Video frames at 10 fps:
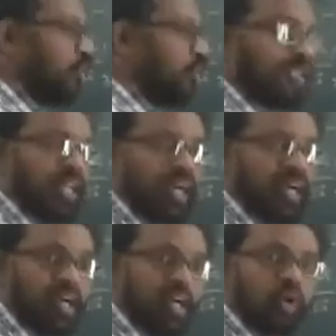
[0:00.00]
when
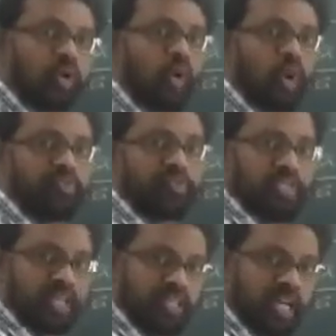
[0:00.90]
the
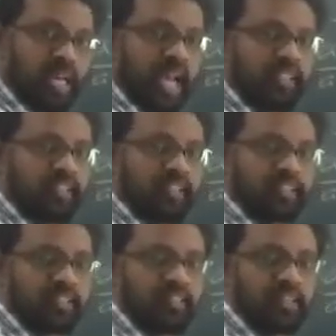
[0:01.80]
coefficients are like
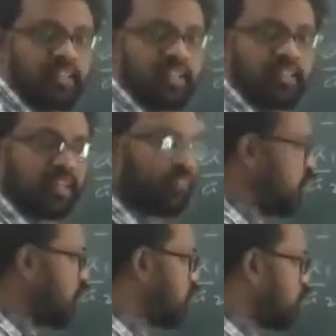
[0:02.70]
this, if
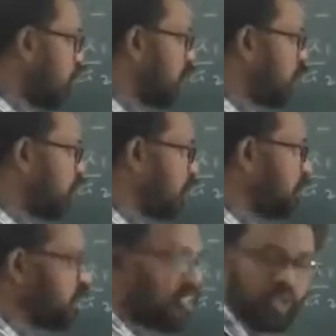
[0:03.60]
these two are equal,
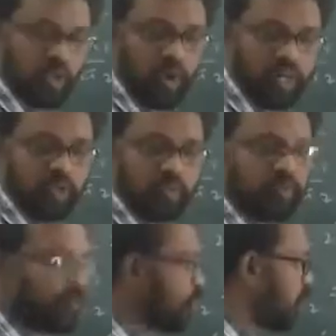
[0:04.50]
this is not
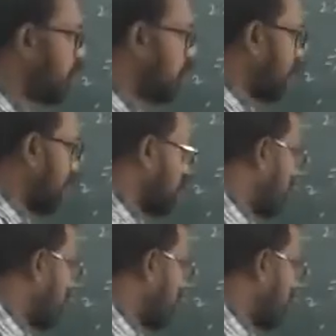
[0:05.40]
equal. Okay,